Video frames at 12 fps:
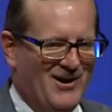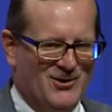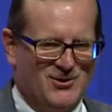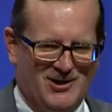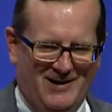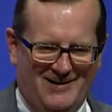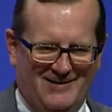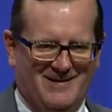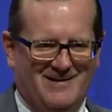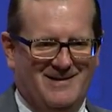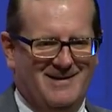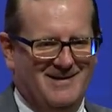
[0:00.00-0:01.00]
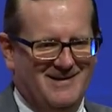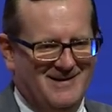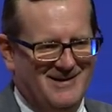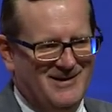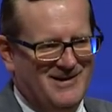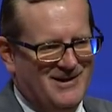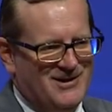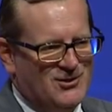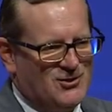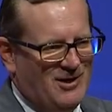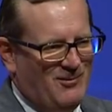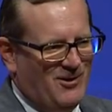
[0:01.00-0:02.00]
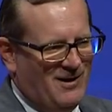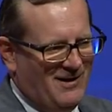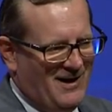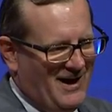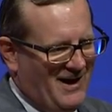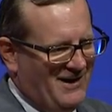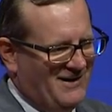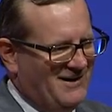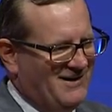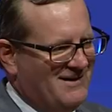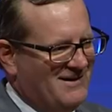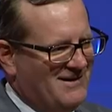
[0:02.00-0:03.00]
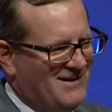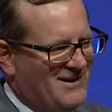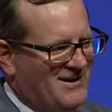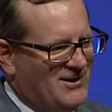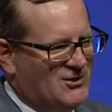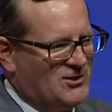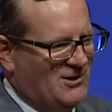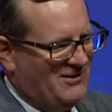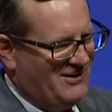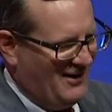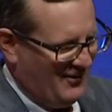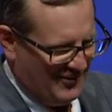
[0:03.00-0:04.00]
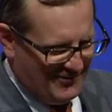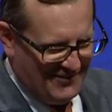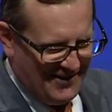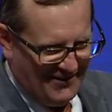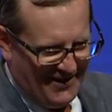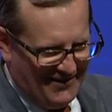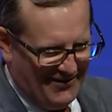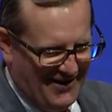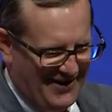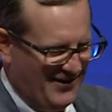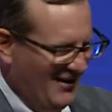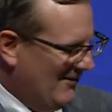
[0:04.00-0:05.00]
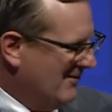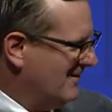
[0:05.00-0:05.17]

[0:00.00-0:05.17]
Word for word: know she she will uh, she'll deal with me later. I know.